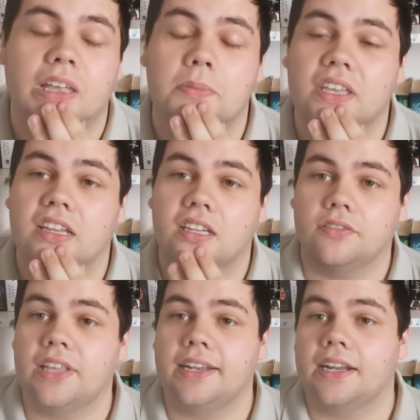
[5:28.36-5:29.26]
I'm thinking
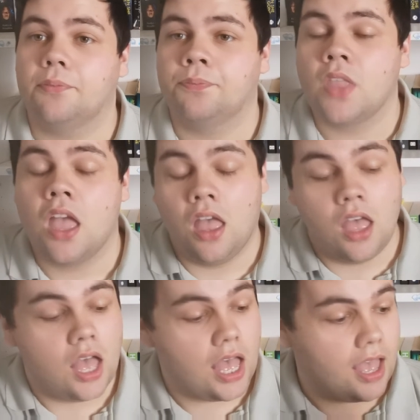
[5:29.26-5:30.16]
of that now.
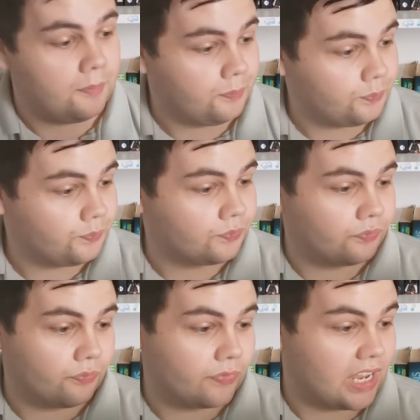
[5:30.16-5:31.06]
Um,
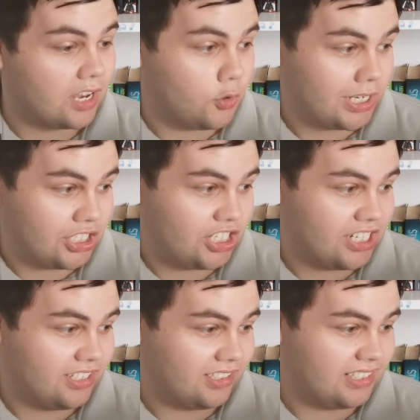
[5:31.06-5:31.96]

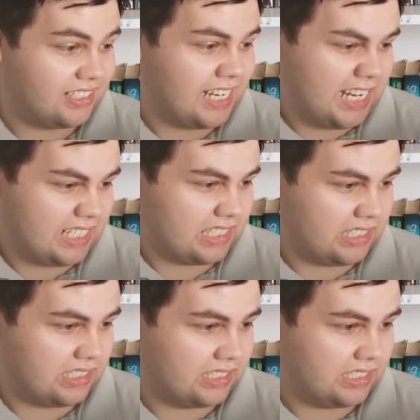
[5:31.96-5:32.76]
question six.